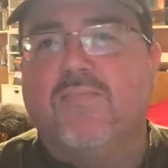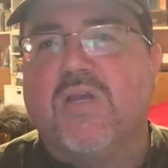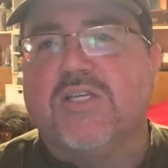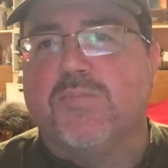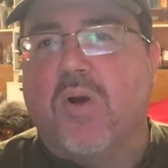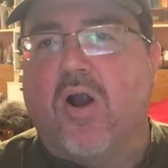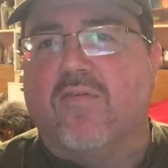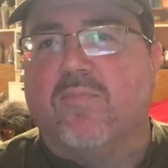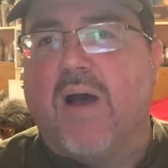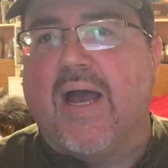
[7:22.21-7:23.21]
is part
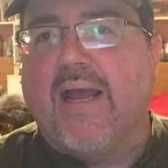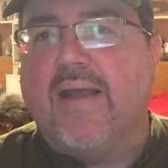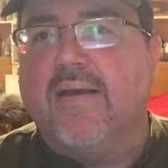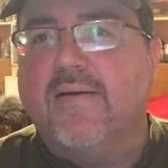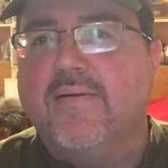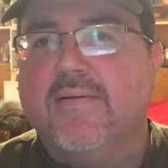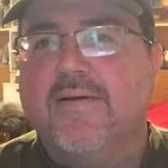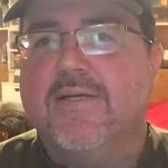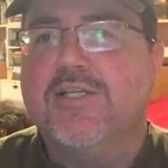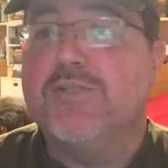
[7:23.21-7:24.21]
of my
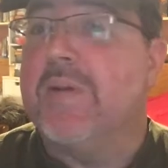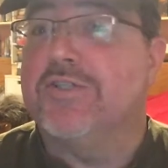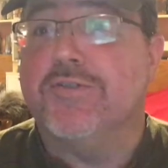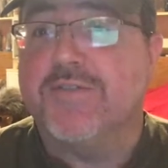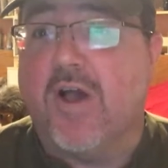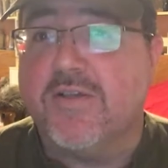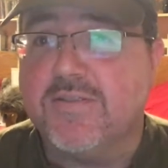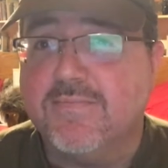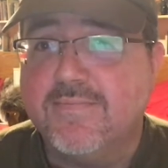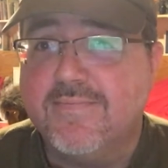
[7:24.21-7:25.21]
special
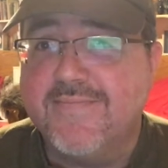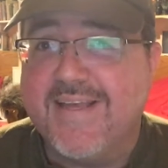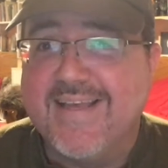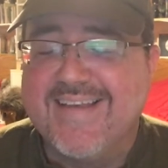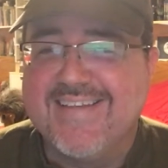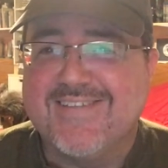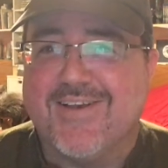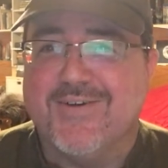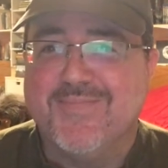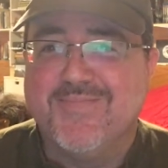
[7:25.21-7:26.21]
sauce.
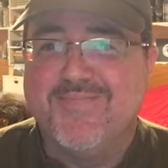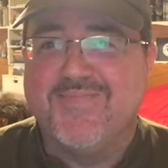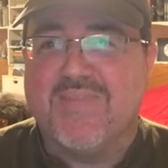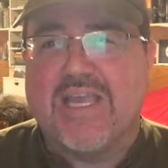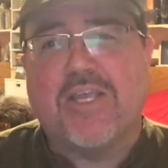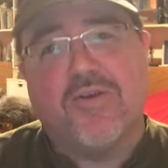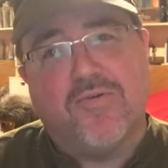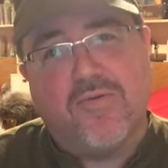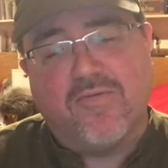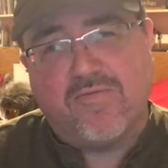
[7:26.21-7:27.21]
So thank
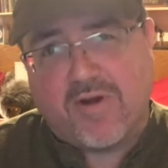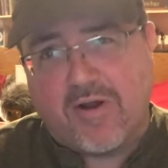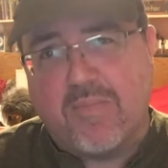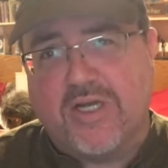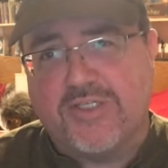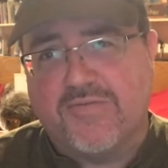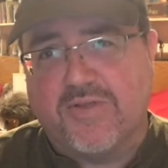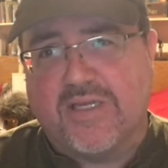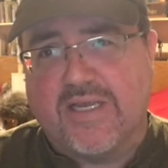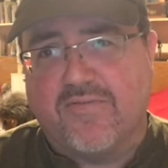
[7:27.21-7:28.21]
you very much for
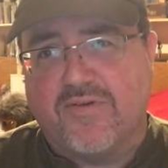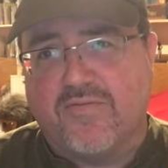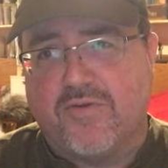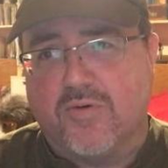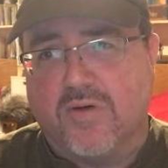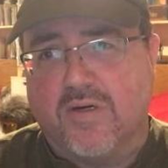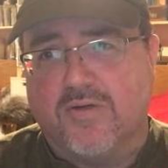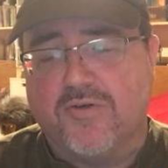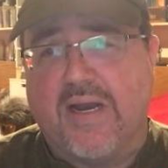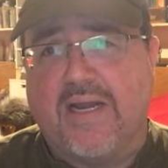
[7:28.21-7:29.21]
the gift of your
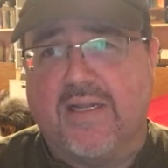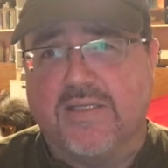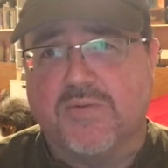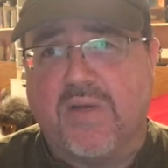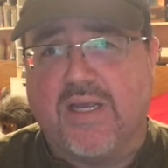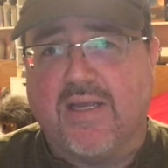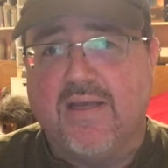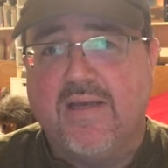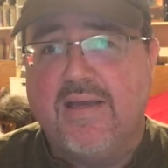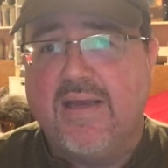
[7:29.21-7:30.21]
training this week.
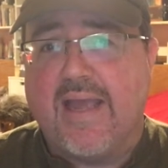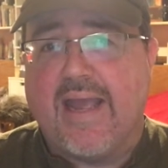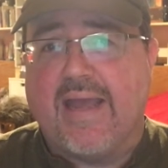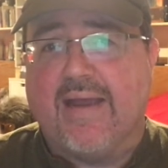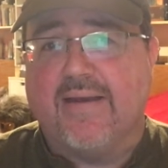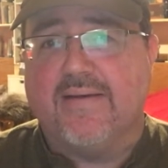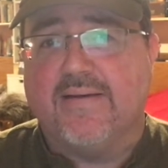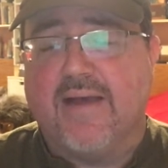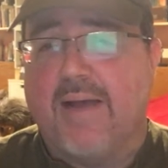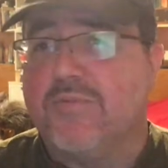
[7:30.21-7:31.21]
And
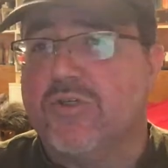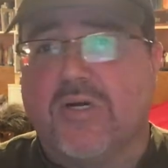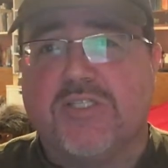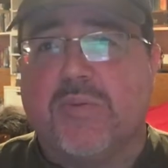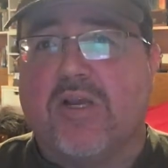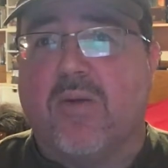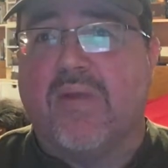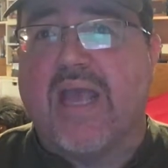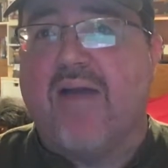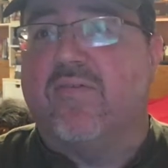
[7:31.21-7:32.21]
I'm sure I speak on
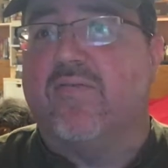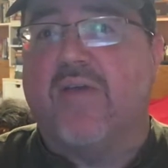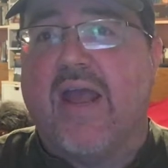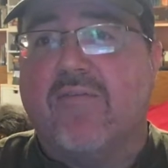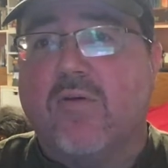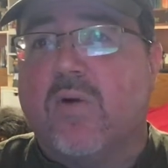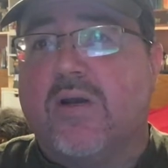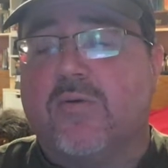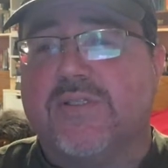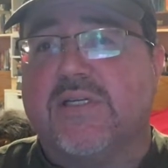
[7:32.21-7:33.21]
behalf of everyone
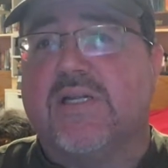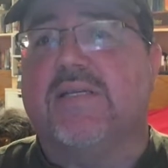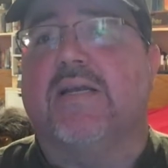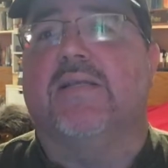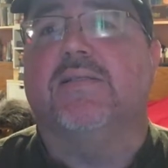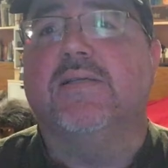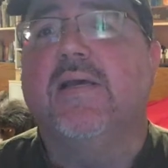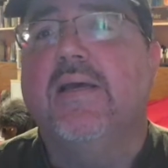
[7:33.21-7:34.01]
who is in attendance